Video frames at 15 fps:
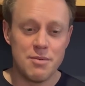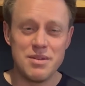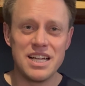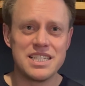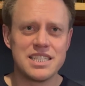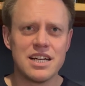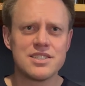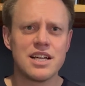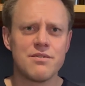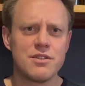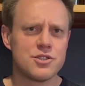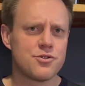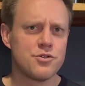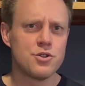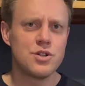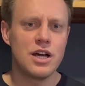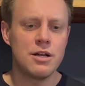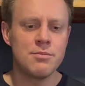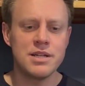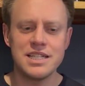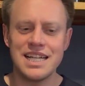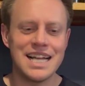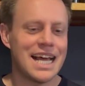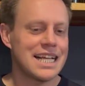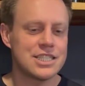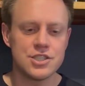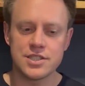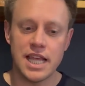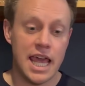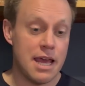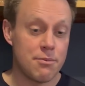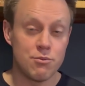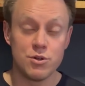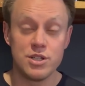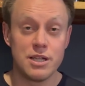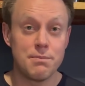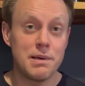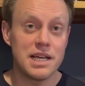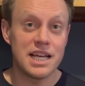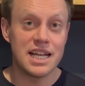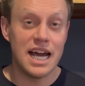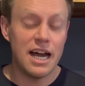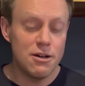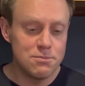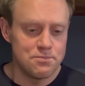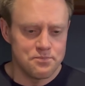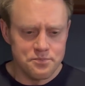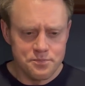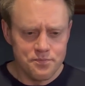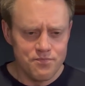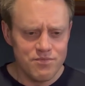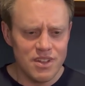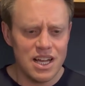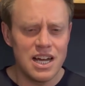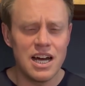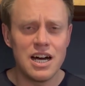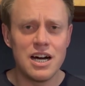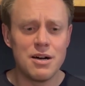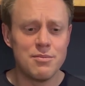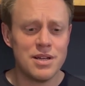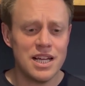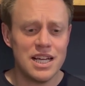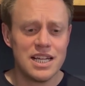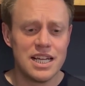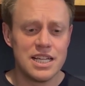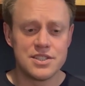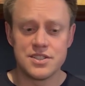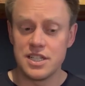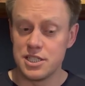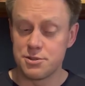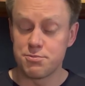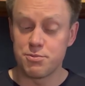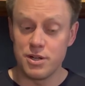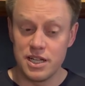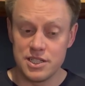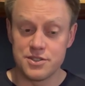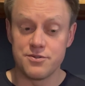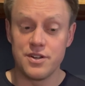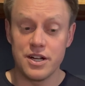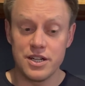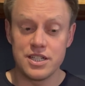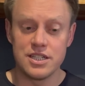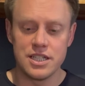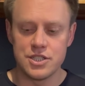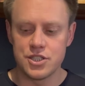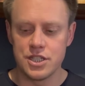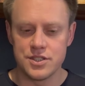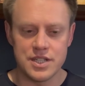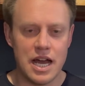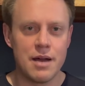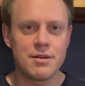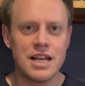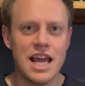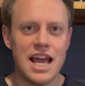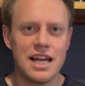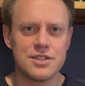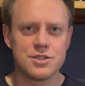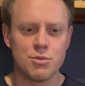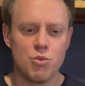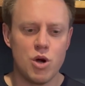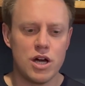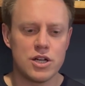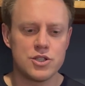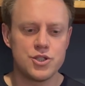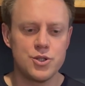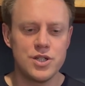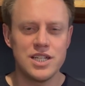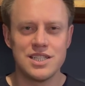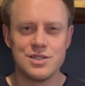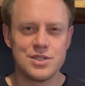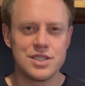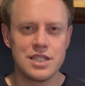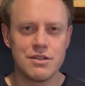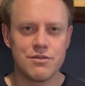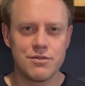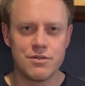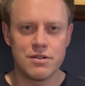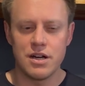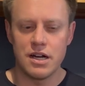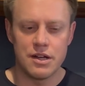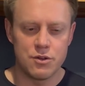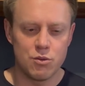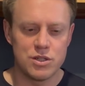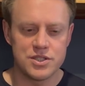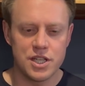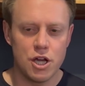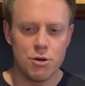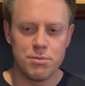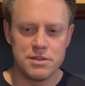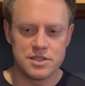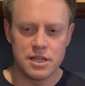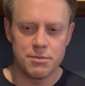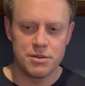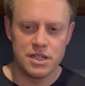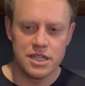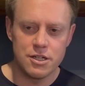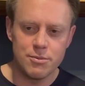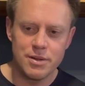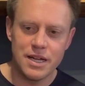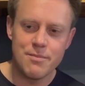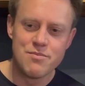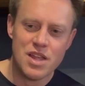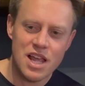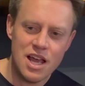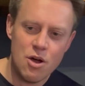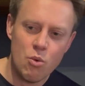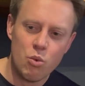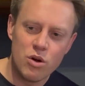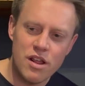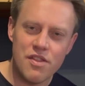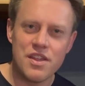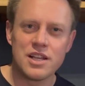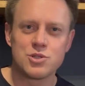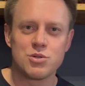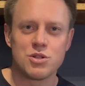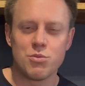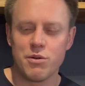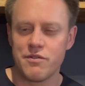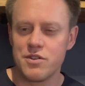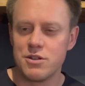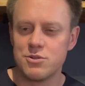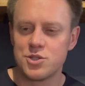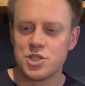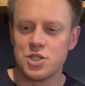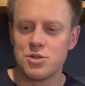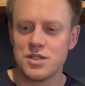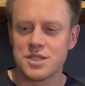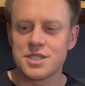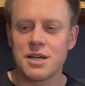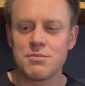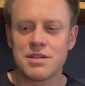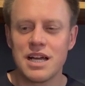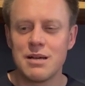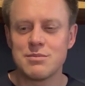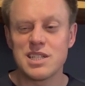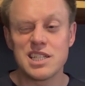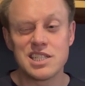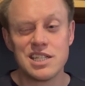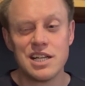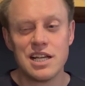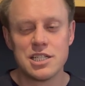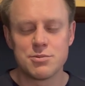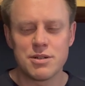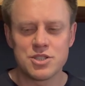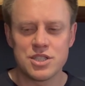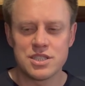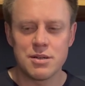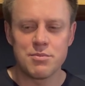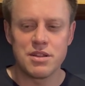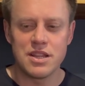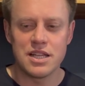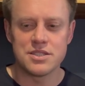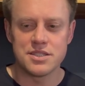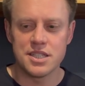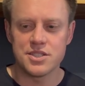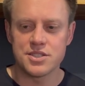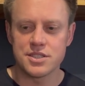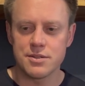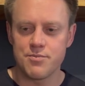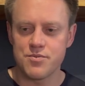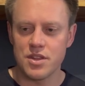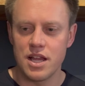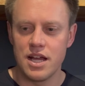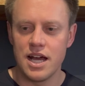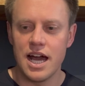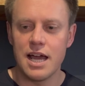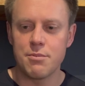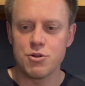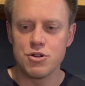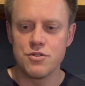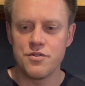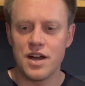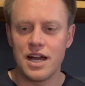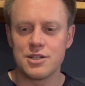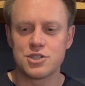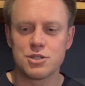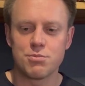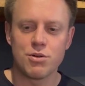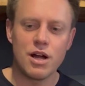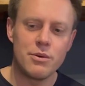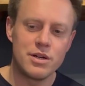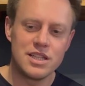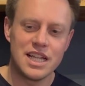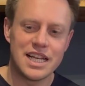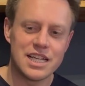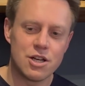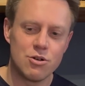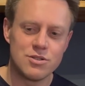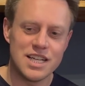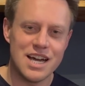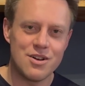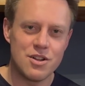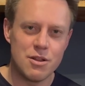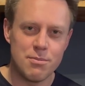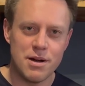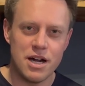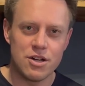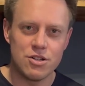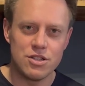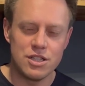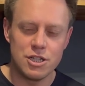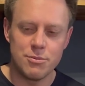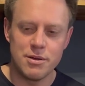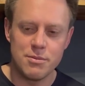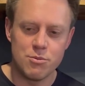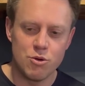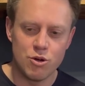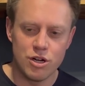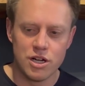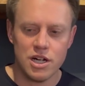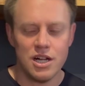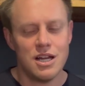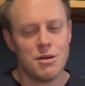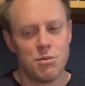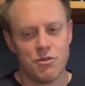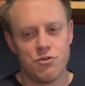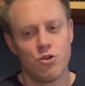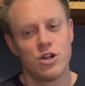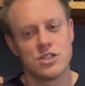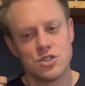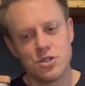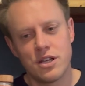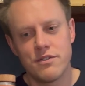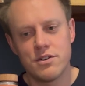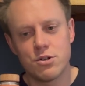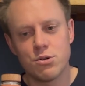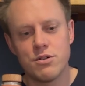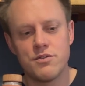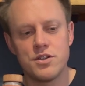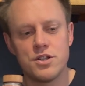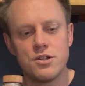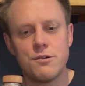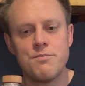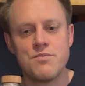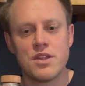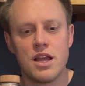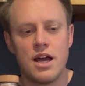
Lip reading: It does have this fruit element, and I just can't really pick it out. It's very delicious. I'm gonna add some water to it and see if the whiskey opens up a little bit. One of the things with the reviews too is sometimes especially something that's this high proof, I should probably let it go down in the bottle a little bit more before I do give it a review.